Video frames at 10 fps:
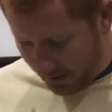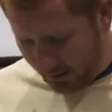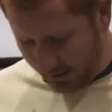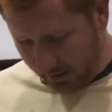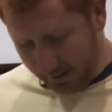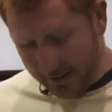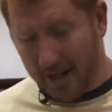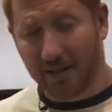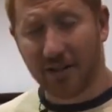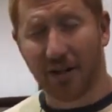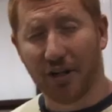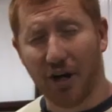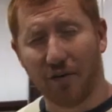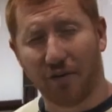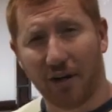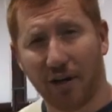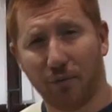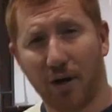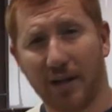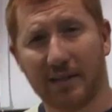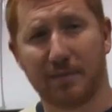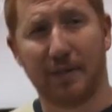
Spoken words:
and kind of turn it over and run it to